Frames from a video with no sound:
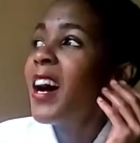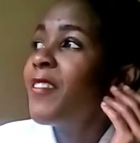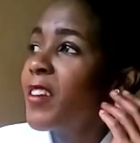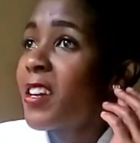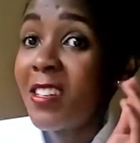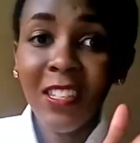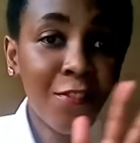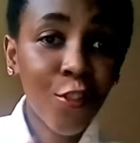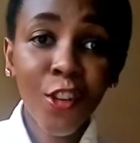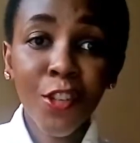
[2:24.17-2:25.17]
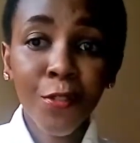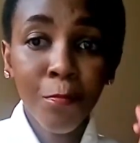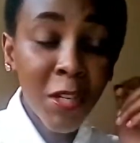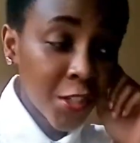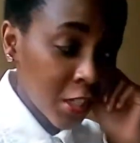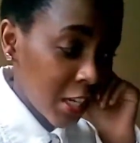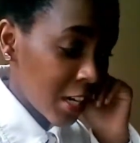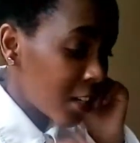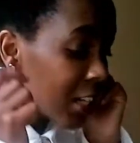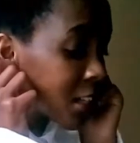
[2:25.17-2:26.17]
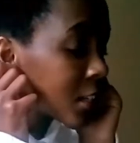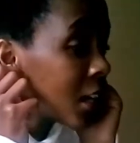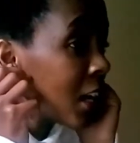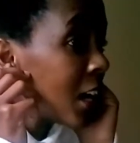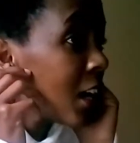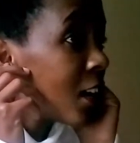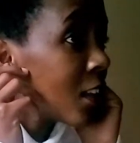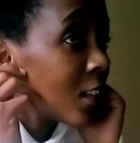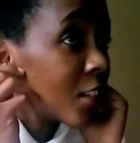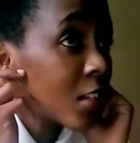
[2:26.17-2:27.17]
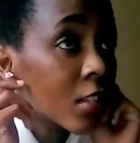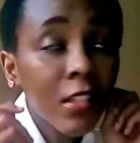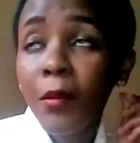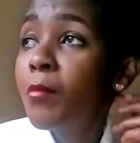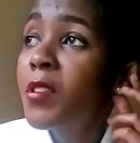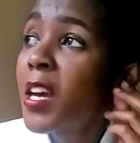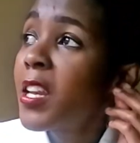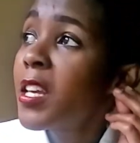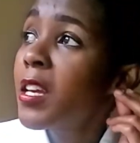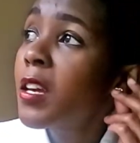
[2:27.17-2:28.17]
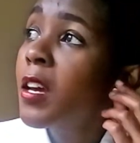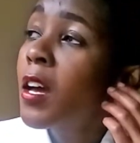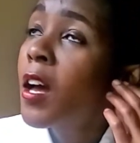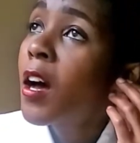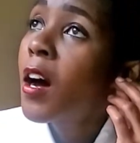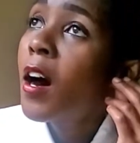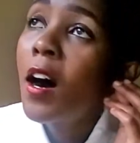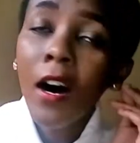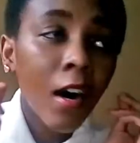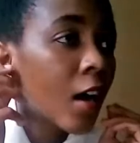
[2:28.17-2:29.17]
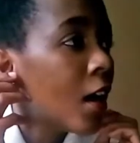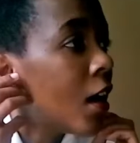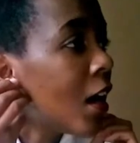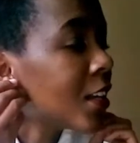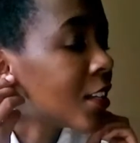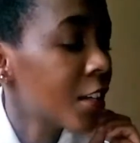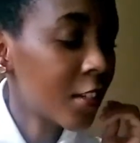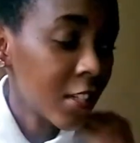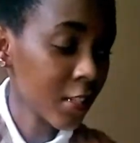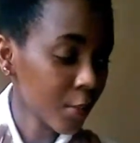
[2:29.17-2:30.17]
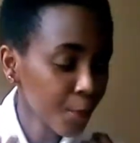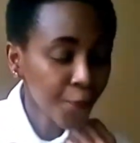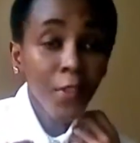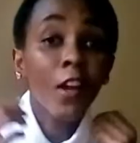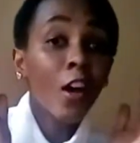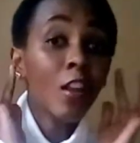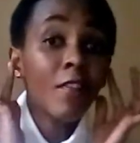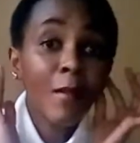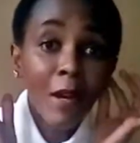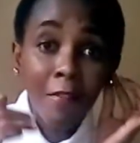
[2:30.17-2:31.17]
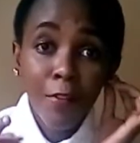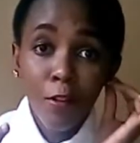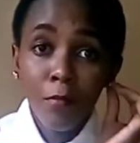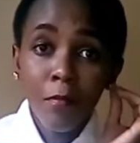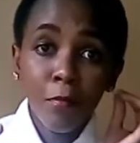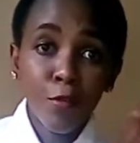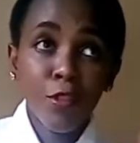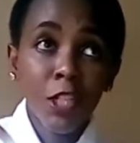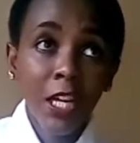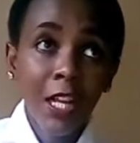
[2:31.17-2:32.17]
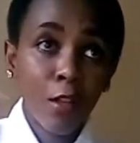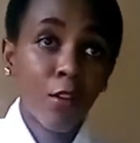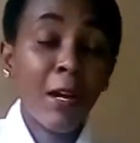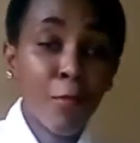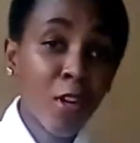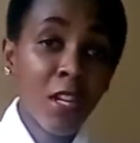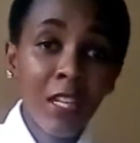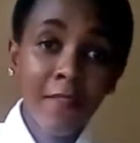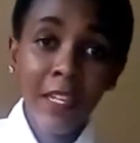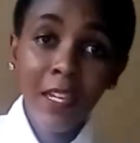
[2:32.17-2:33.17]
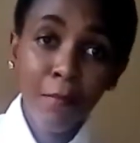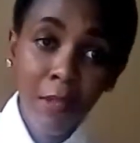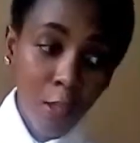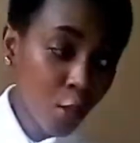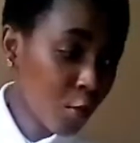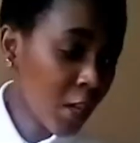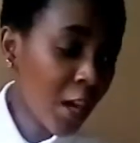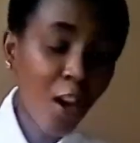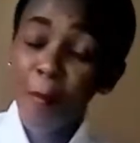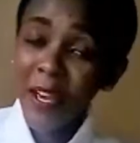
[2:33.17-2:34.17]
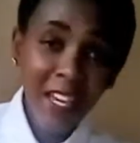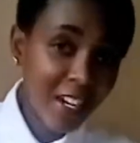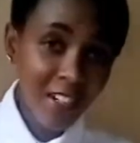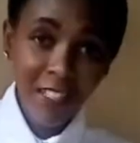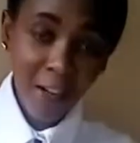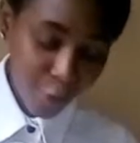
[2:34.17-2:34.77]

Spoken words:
have earrings. I've forgotten to mention earrings. Just some tiny heart earrings. All of them are from Beauty Galore. I'm gonna leave a link below. All my earrings are